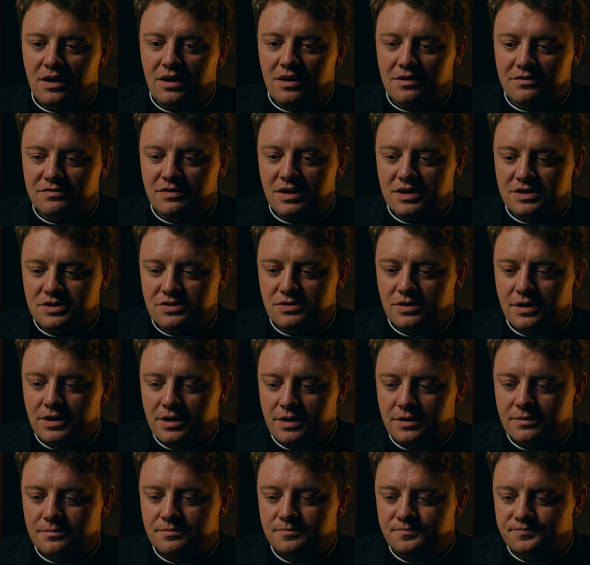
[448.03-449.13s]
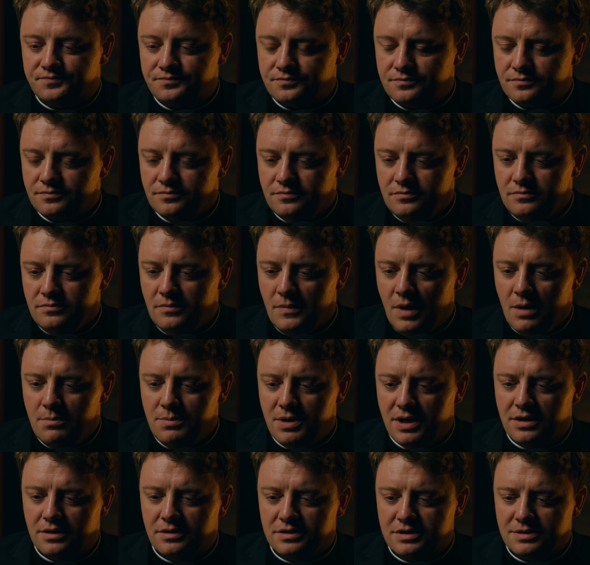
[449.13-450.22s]
frustrating.
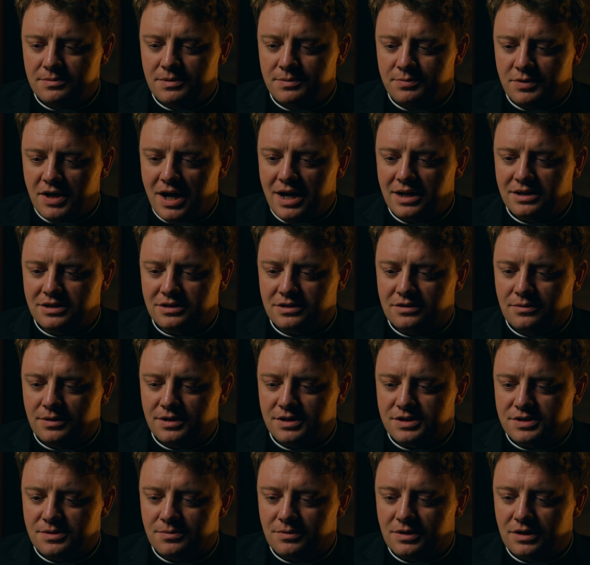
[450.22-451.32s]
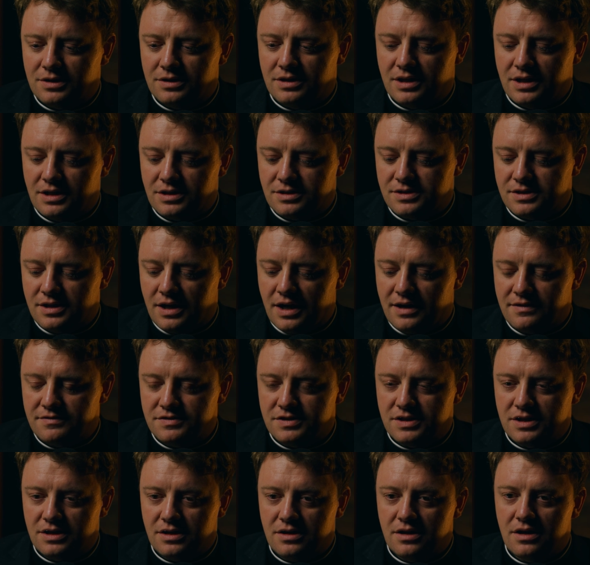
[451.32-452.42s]
But to be practical, what are some good things that I've
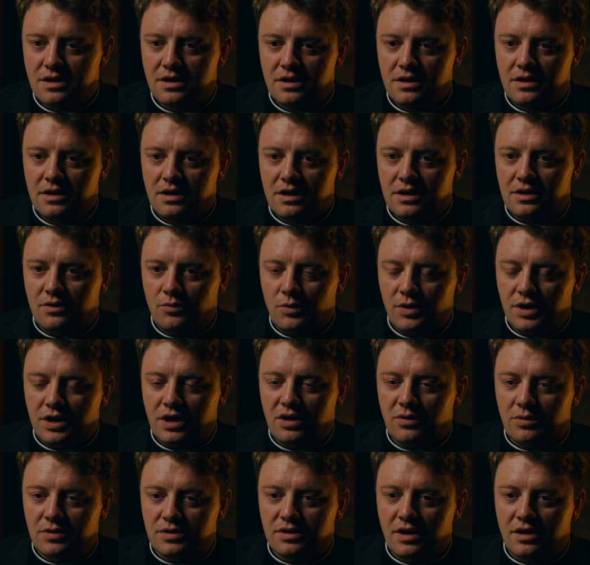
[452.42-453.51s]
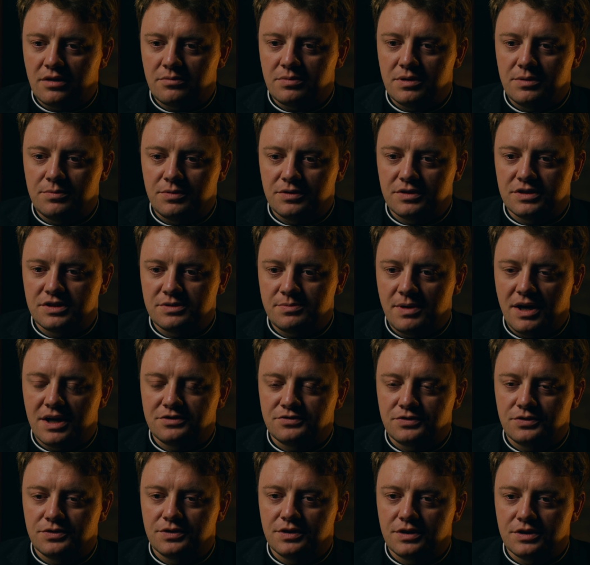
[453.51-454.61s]
seen in working with young people these past
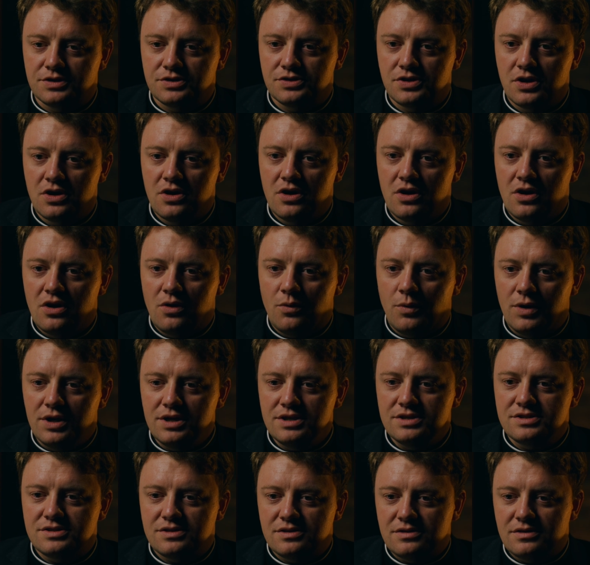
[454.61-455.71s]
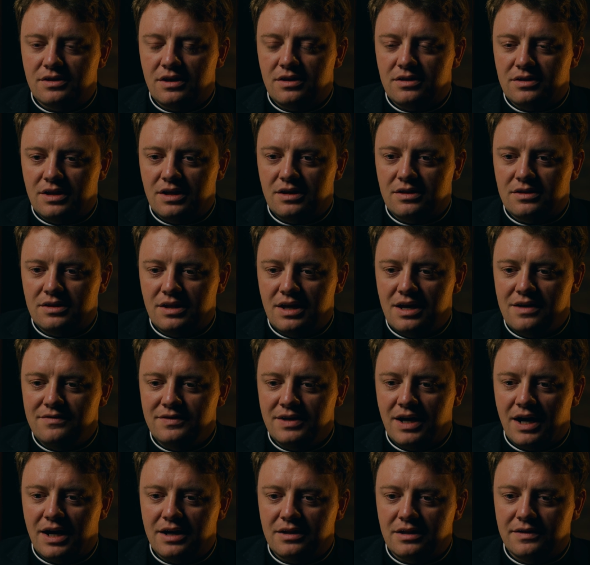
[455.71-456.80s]
2 years? One is they have a
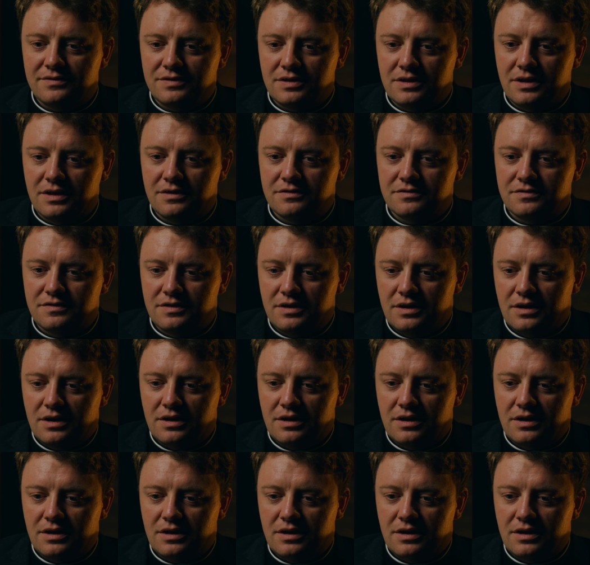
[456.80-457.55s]
high level of